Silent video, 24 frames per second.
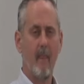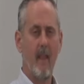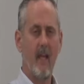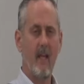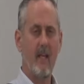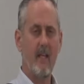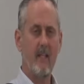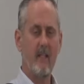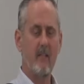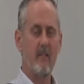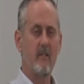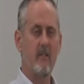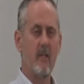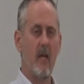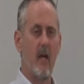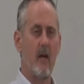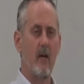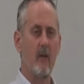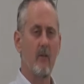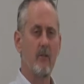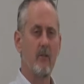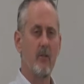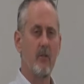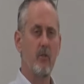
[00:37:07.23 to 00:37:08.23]
And he
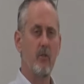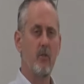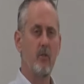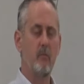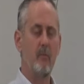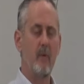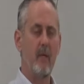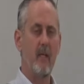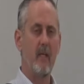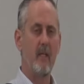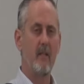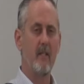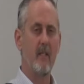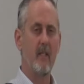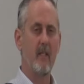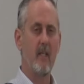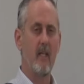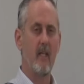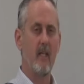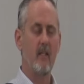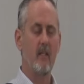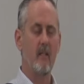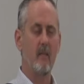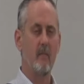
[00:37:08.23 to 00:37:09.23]
desires that you be in the
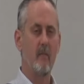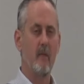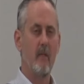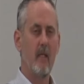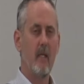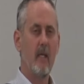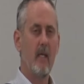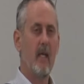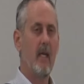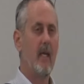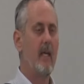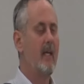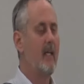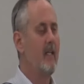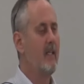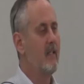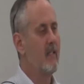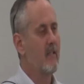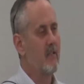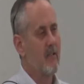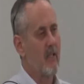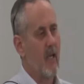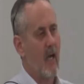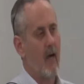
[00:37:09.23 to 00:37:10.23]
kingdom. And he
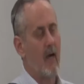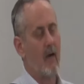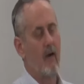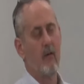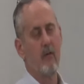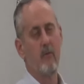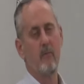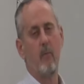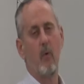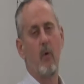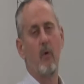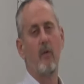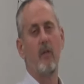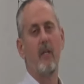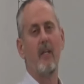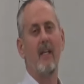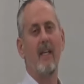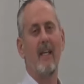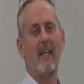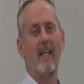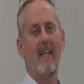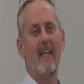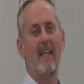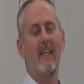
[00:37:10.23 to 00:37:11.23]
desires more
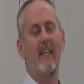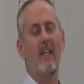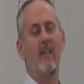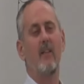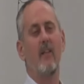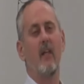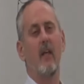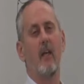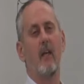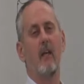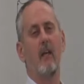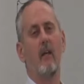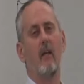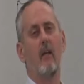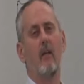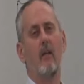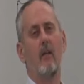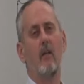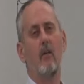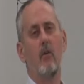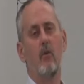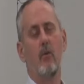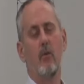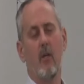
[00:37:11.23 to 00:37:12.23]
than anything
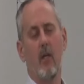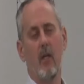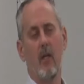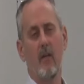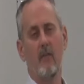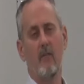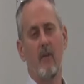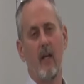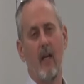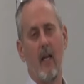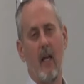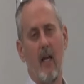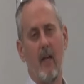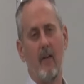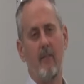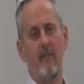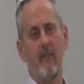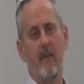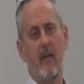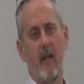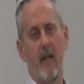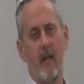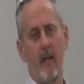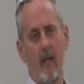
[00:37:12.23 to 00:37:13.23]
you to live a
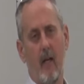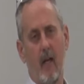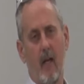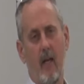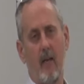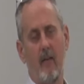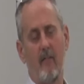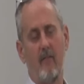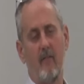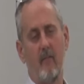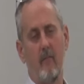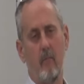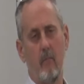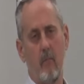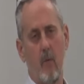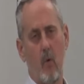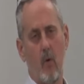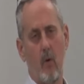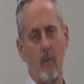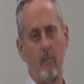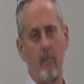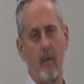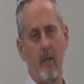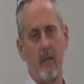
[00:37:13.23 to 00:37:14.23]
life and a life
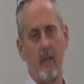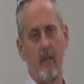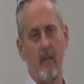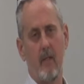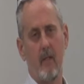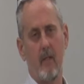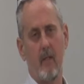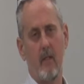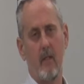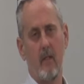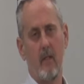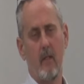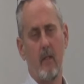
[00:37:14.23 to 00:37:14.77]
more abundant.